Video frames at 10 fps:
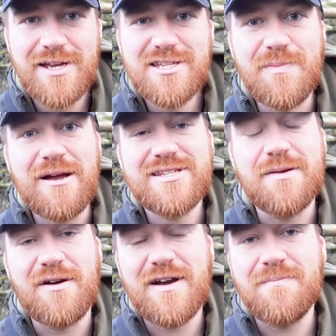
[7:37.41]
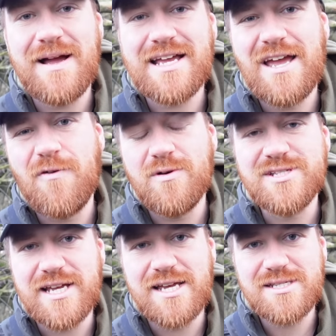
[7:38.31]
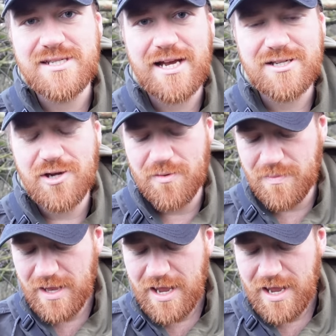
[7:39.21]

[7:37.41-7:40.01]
to be able to get my rig back if I was to get snagged up.